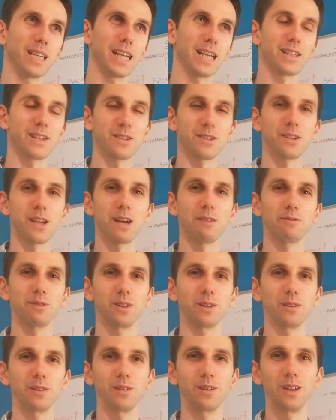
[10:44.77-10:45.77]
it doesn't have
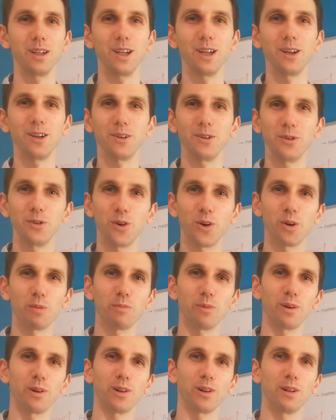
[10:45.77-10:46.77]
the
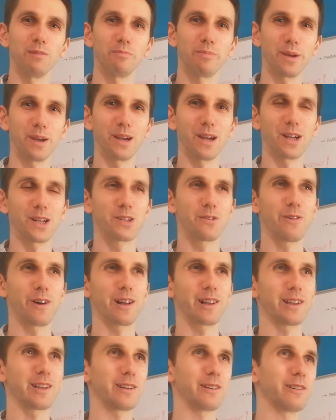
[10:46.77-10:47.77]
normal pH
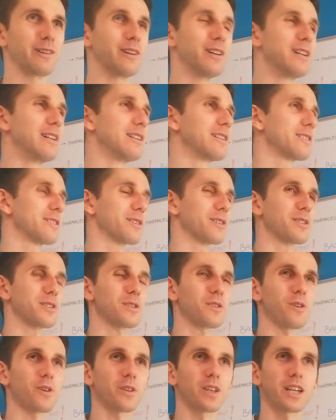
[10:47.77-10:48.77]
value. So
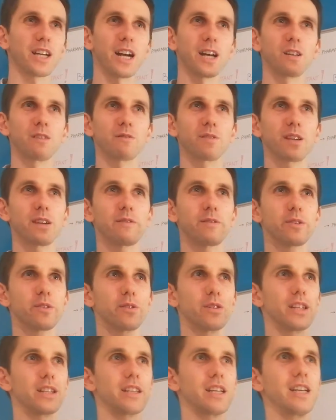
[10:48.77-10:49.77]
soda kind of gives
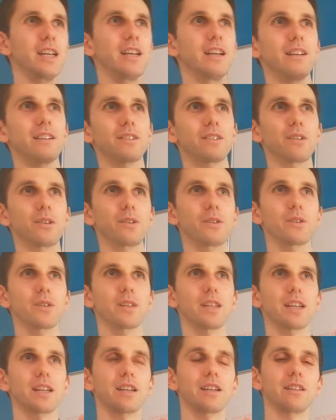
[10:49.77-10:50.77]
you that, turns
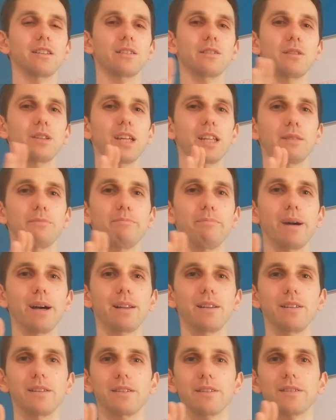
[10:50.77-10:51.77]
you like into that
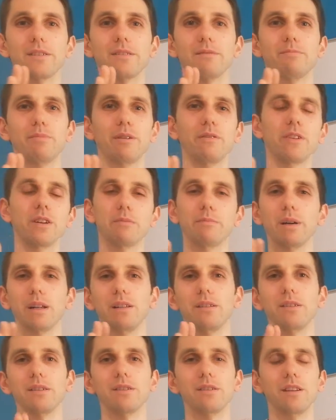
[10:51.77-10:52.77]
balance, perfect
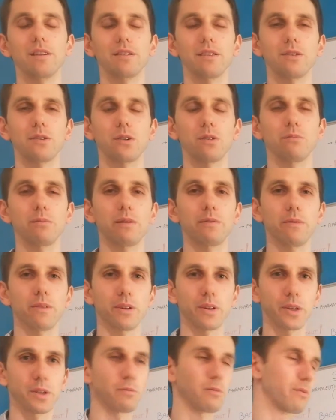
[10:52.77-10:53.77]
balance that it should be for
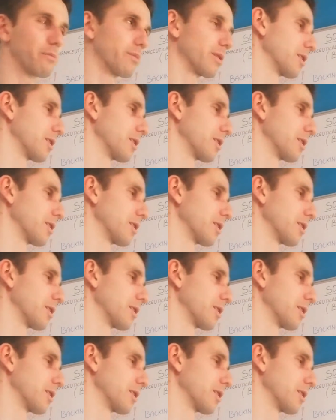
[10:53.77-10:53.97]
the human